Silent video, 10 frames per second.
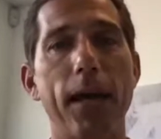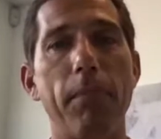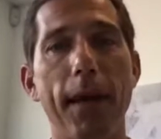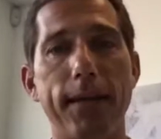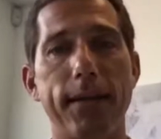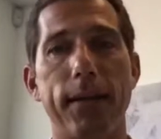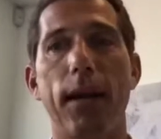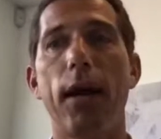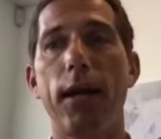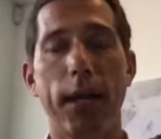makes it
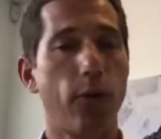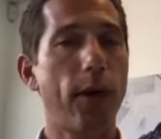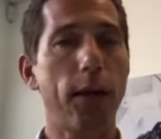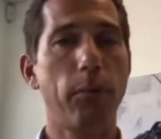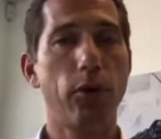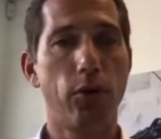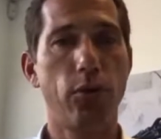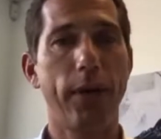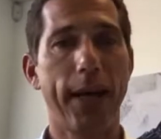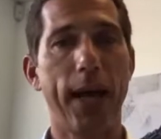an incredible
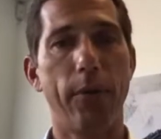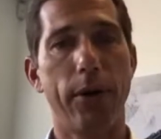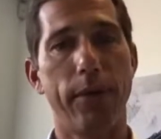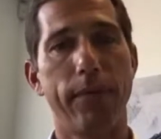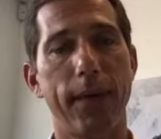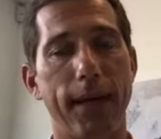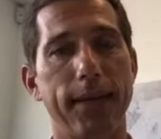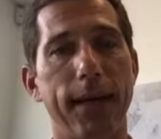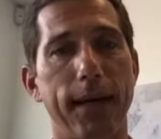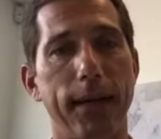tool carrier.
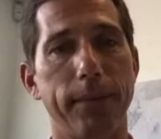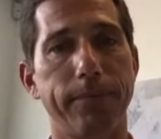Exactly.